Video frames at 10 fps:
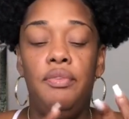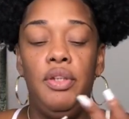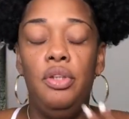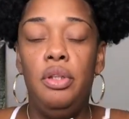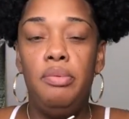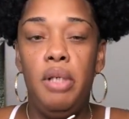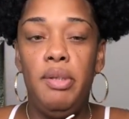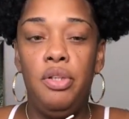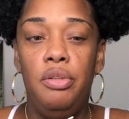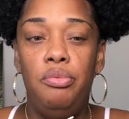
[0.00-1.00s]
For two, you're talking
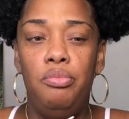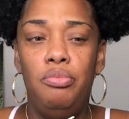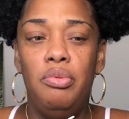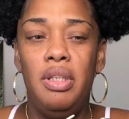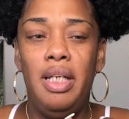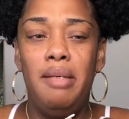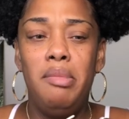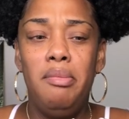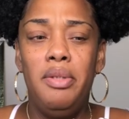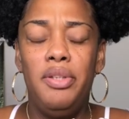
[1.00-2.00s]
about you like a
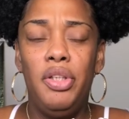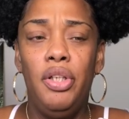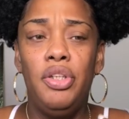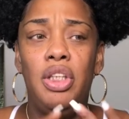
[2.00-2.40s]
member of the church